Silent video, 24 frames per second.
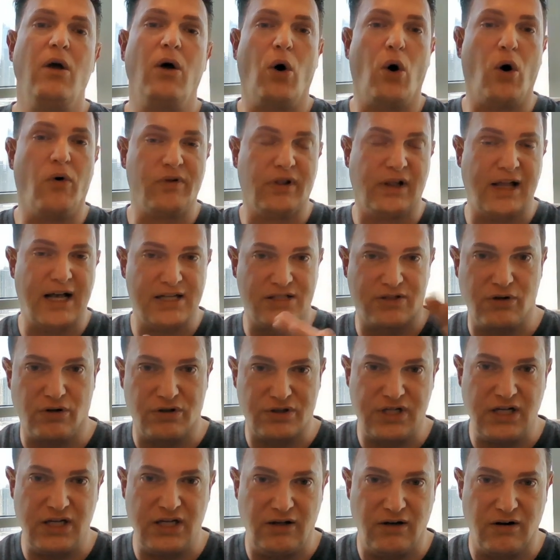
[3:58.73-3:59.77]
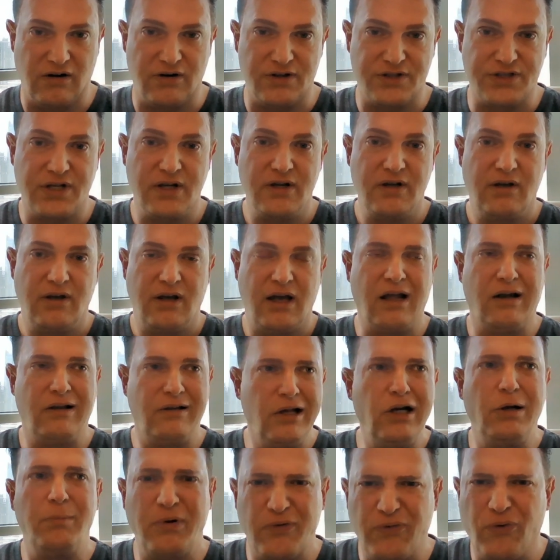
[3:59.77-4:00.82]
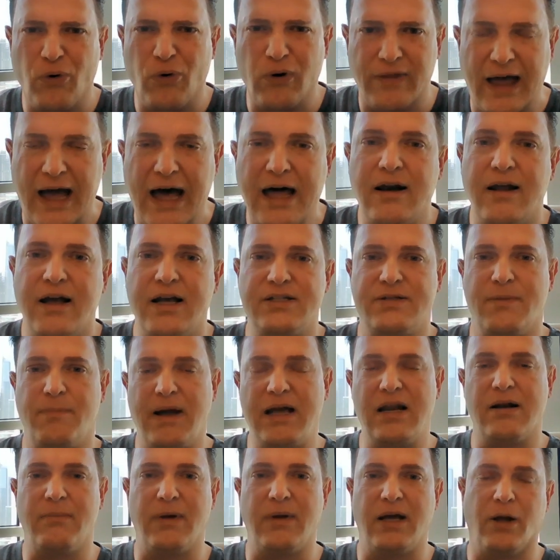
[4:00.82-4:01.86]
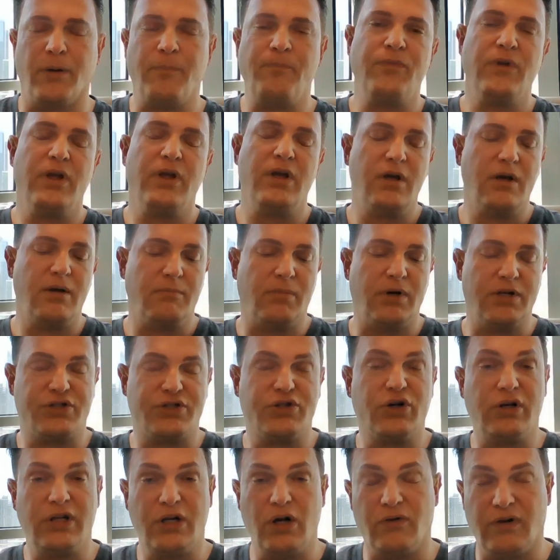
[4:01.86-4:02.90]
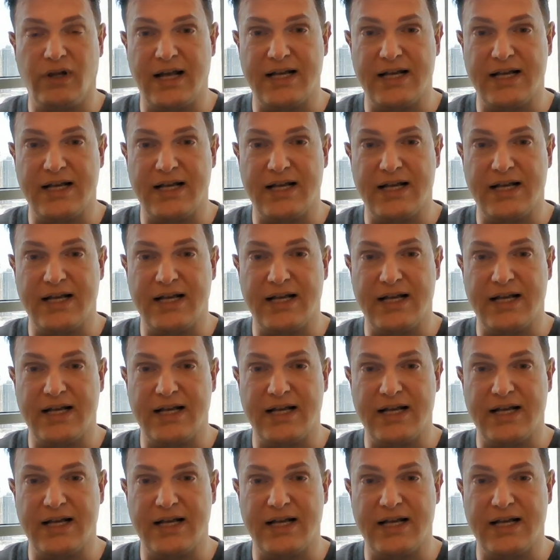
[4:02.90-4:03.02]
over the last 13 years, and a little before that as a beta male, but certainly over the